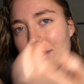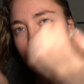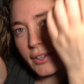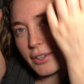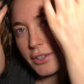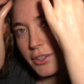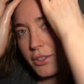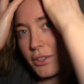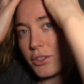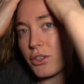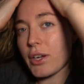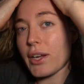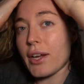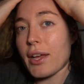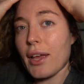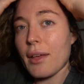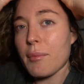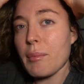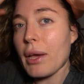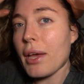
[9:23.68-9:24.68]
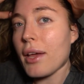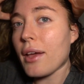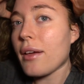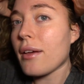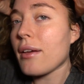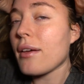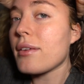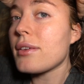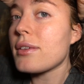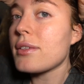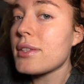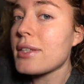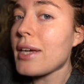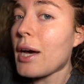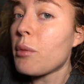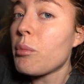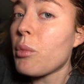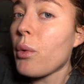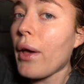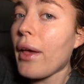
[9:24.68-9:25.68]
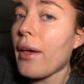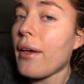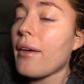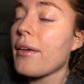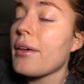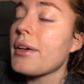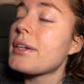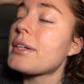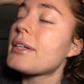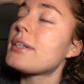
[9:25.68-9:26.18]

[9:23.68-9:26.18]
and I just try to get my scalp wet.